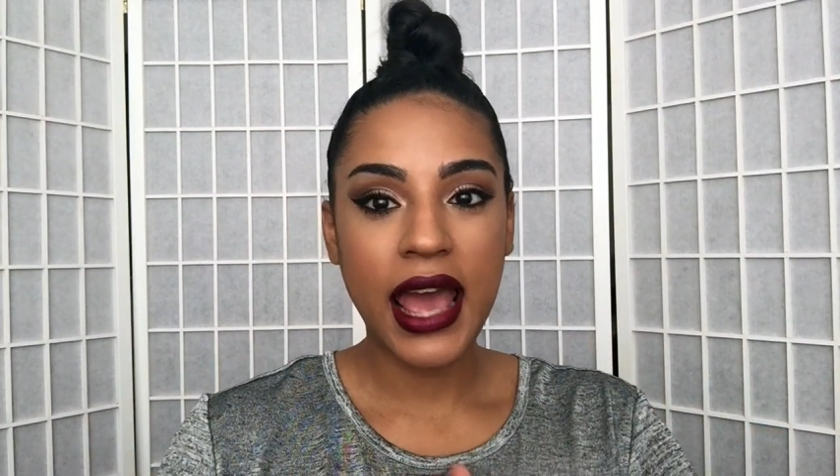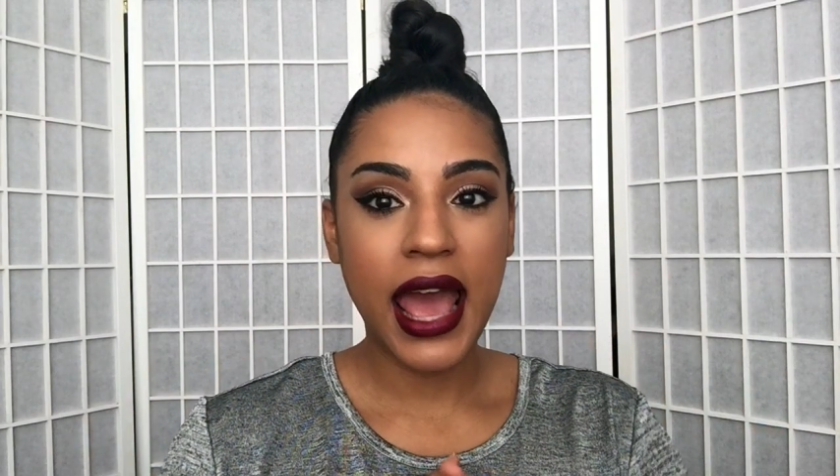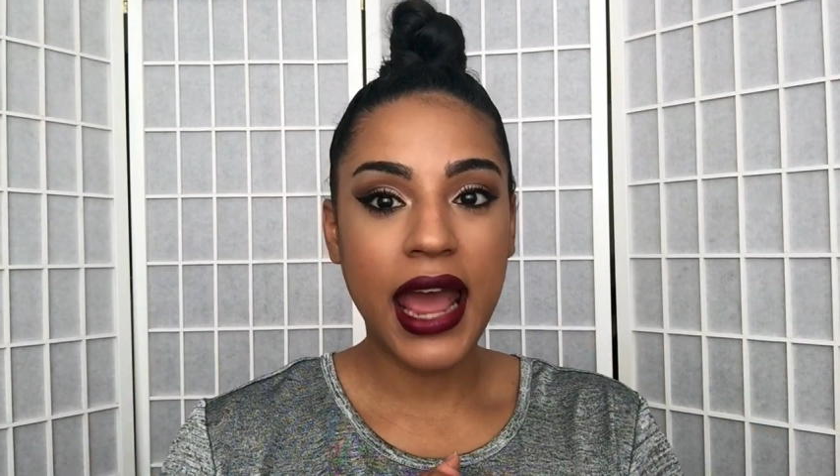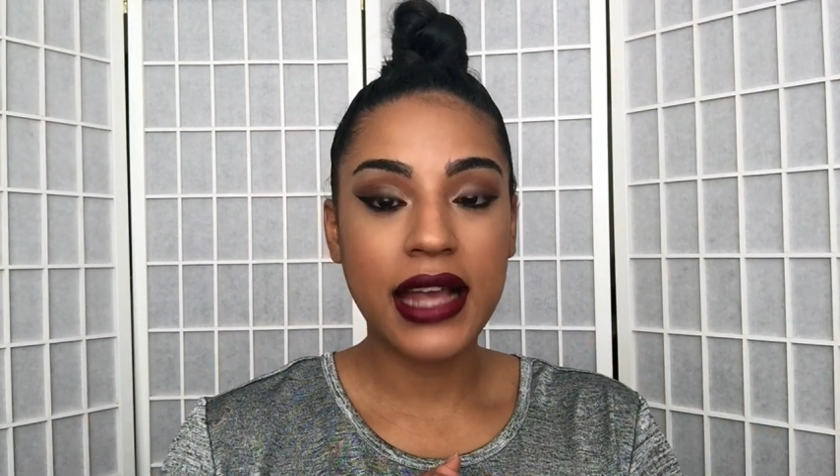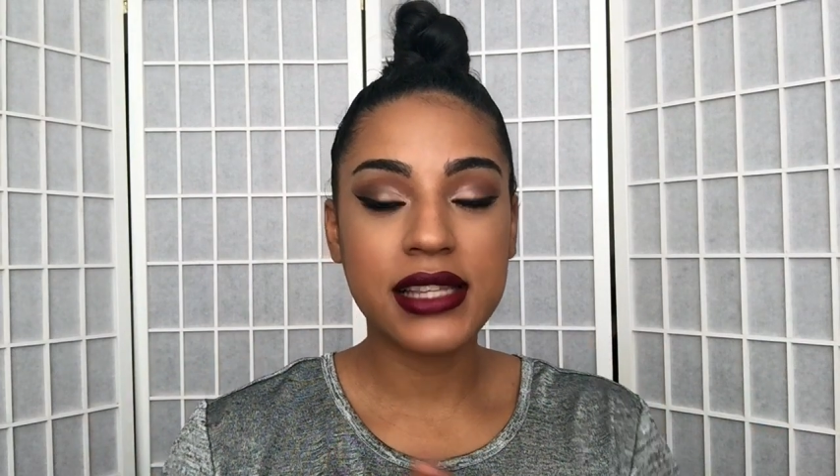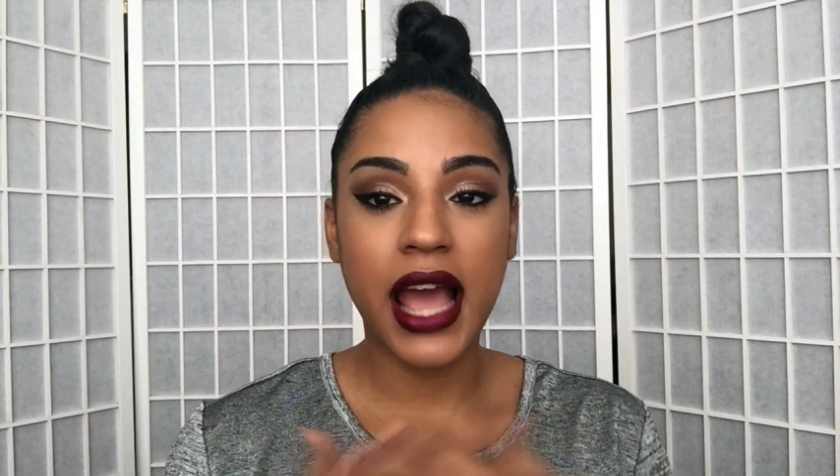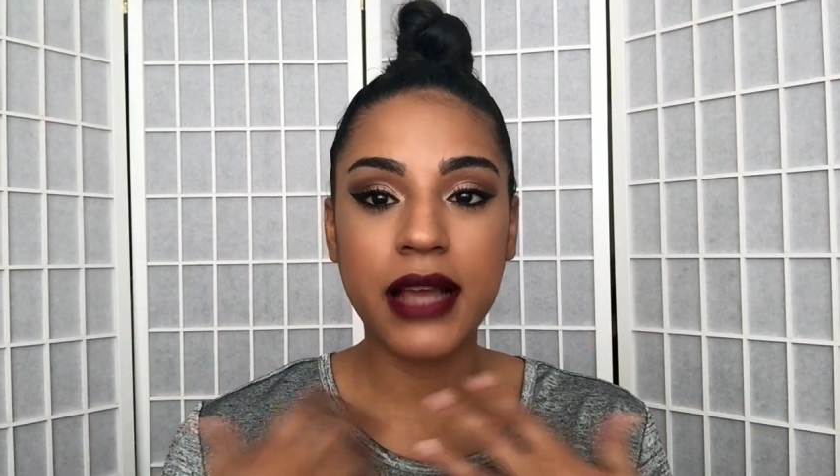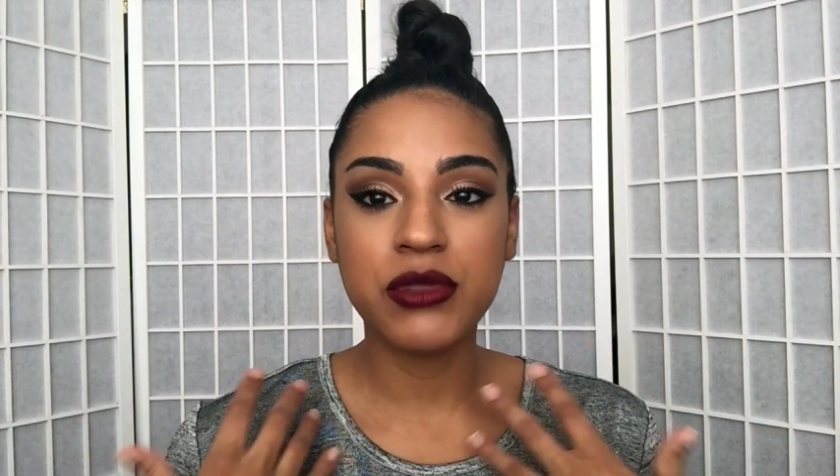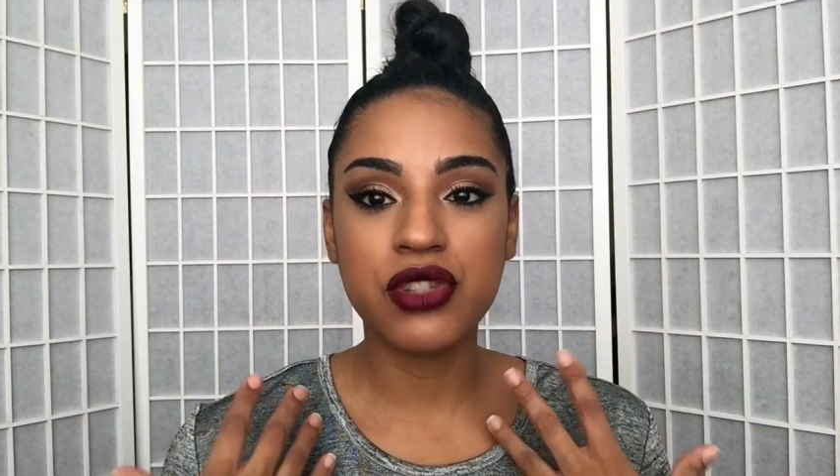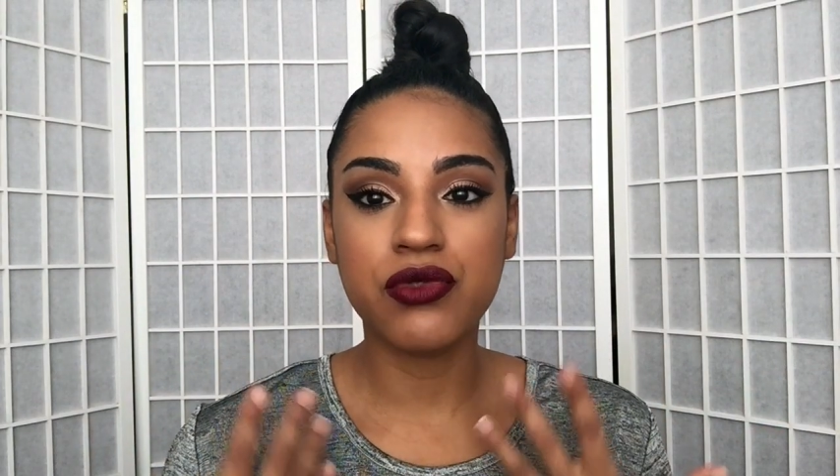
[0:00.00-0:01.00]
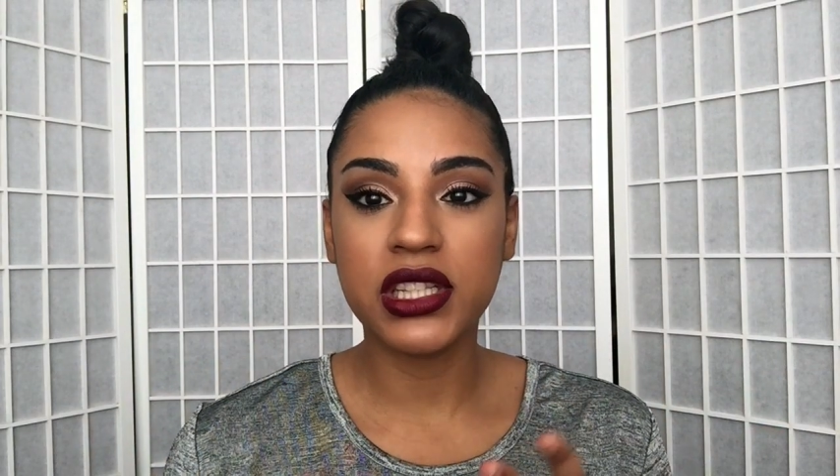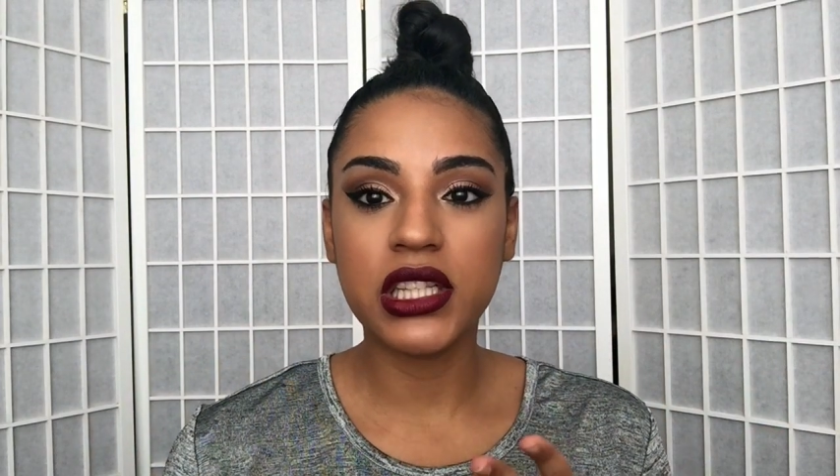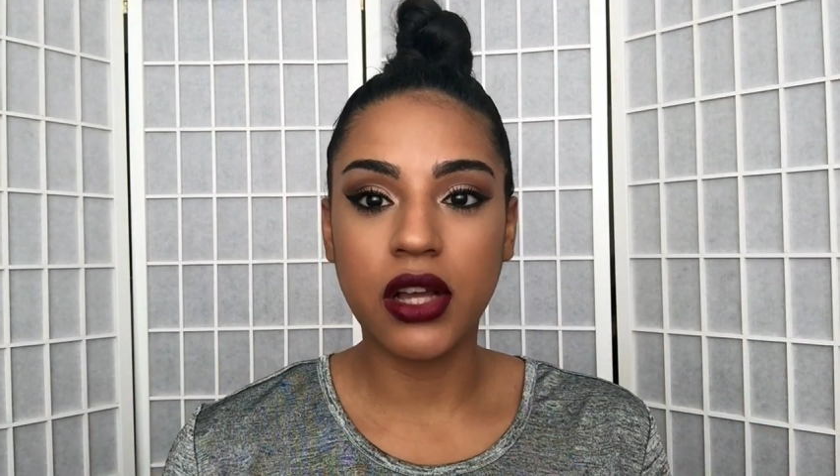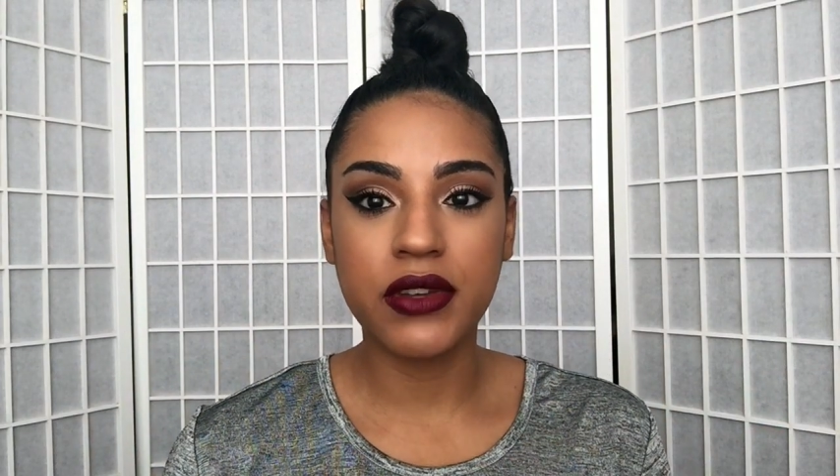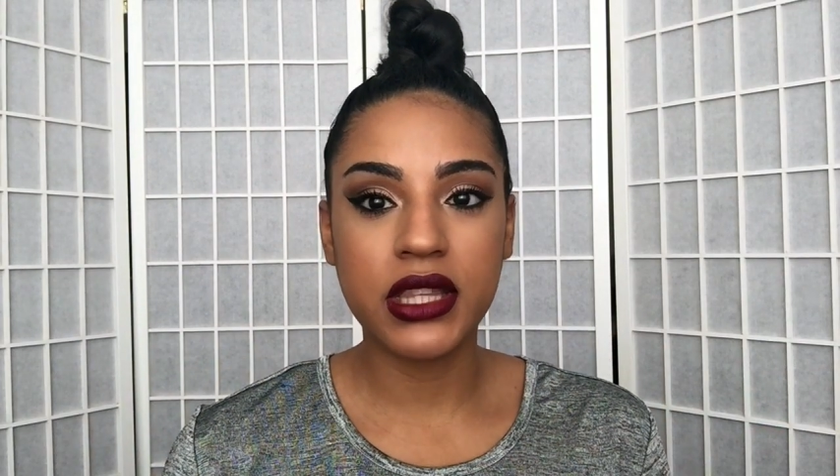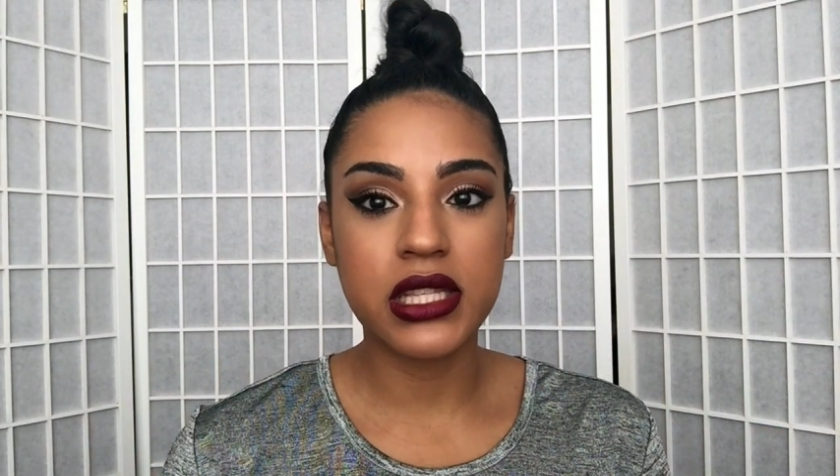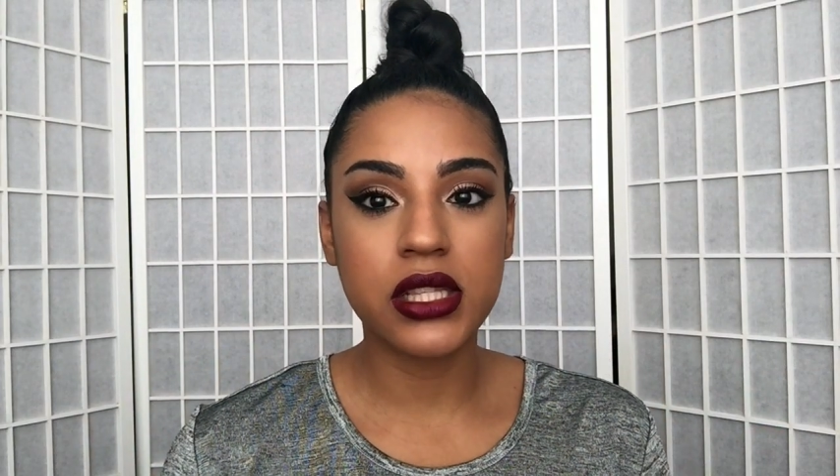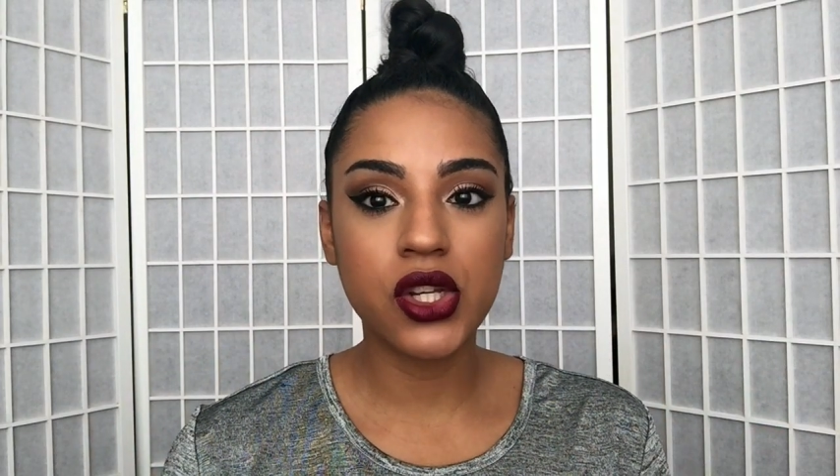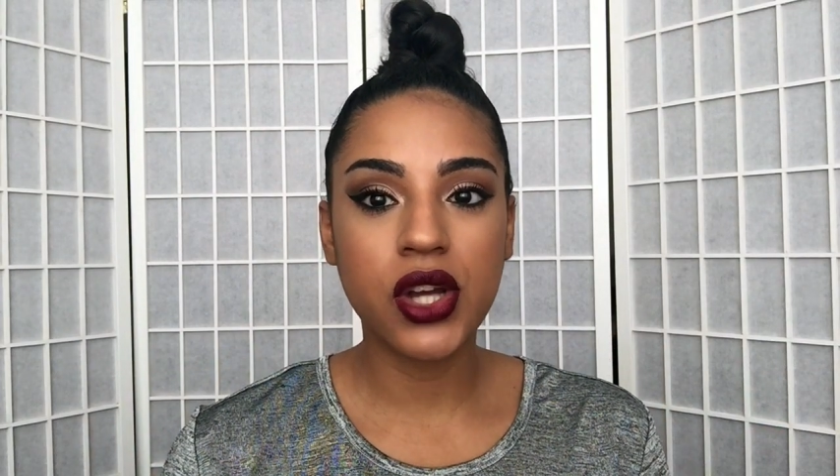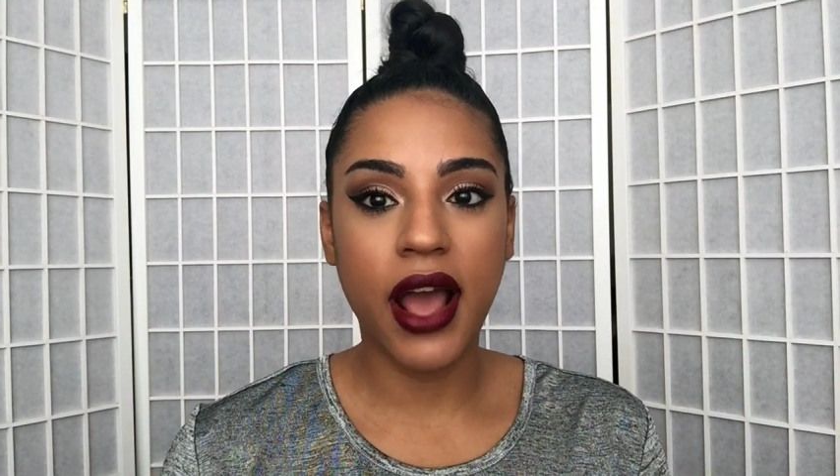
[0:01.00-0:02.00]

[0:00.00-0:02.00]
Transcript: and I am just really loving this look.